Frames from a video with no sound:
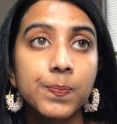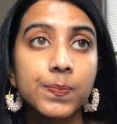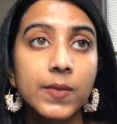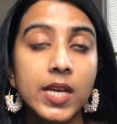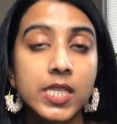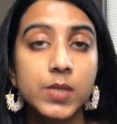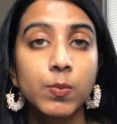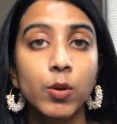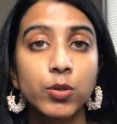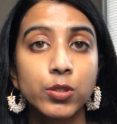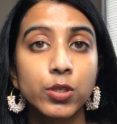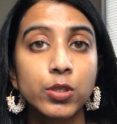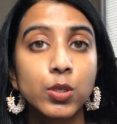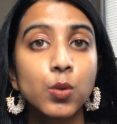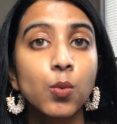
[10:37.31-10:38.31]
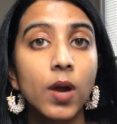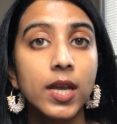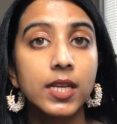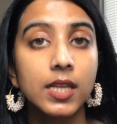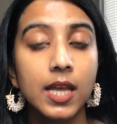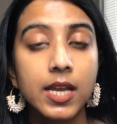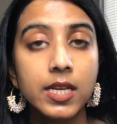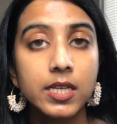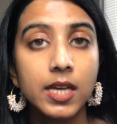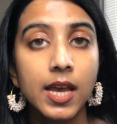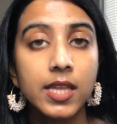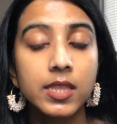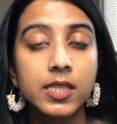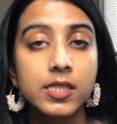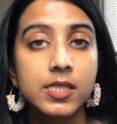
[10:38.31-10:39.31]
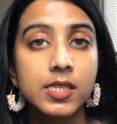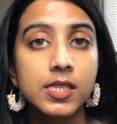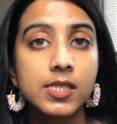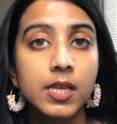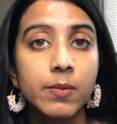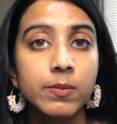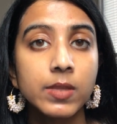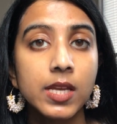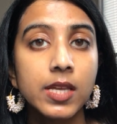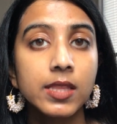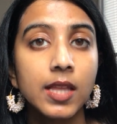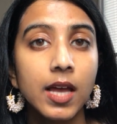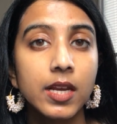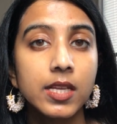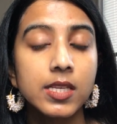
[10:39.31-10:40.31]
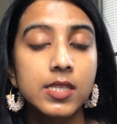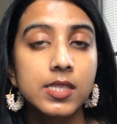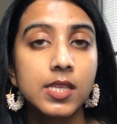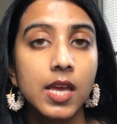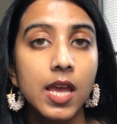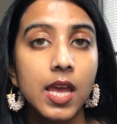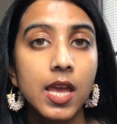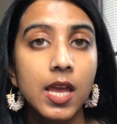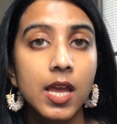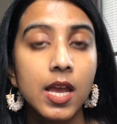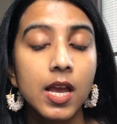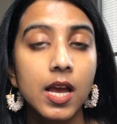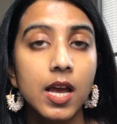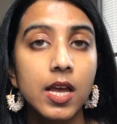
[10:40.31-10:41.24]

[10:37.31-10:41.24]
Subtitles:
exposure to white light, and this is something that is a